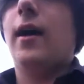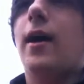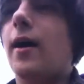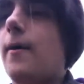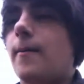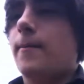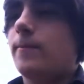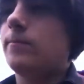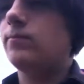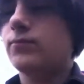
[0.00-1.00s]

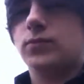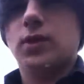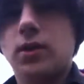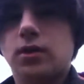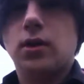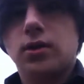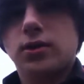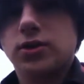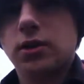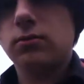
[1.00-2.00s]

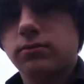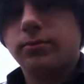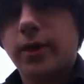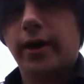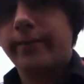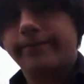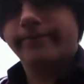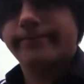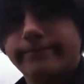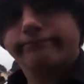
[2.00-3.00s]
So, yeah.
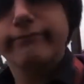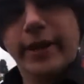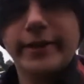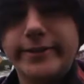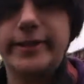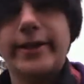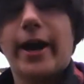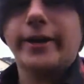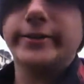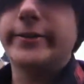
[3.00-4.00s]
See you
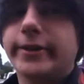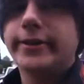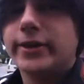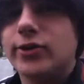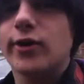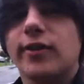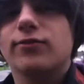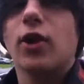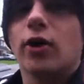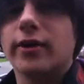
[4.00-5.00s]
guys and enjoy
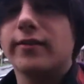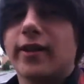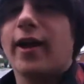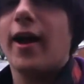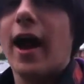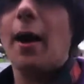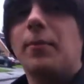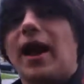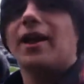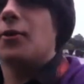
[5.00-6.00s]
this vlog, and
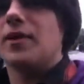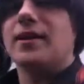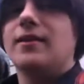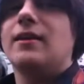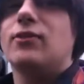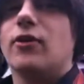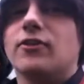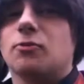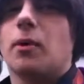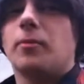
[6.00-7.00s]
happy Halloween, even though
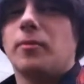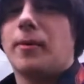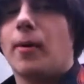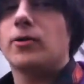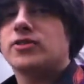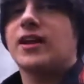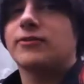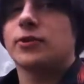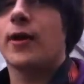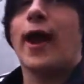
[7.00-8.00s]
this will probably be posted
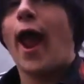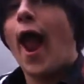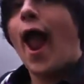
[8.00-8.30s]
after it.